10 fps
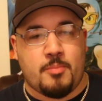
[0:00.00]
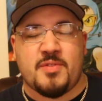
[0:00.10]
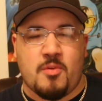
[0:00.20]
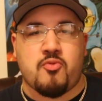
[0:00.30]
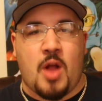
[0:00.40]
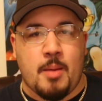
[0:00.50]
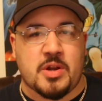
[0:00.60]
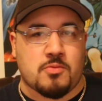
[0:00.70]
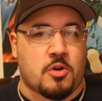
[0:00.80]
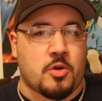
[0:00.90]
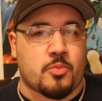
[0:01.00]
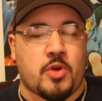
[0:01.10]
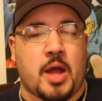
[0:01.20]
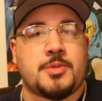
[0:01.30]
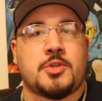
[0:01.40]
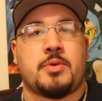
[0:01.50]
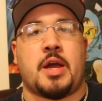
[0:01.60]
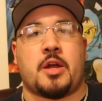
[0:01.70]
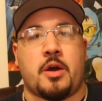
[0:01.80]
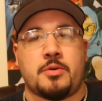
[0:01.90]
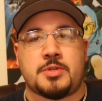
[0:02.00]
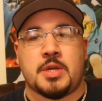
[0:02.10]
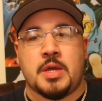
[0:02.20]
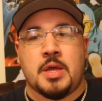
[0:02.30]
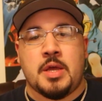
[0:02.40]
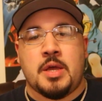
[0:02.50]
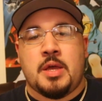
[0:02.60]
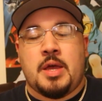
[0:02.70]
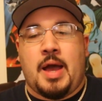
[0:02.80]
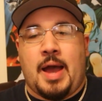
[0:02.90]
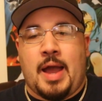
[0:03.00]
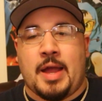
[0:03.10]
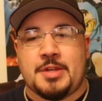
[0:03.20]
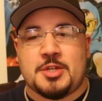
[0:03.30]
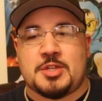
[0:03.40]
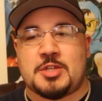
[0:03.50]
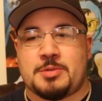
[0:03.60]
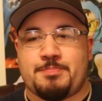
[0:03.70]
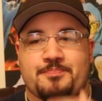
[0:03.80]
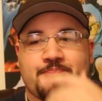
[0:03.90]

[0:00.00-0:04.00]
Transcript: bit of a prominent role in Prime 2 Echoes. I'm just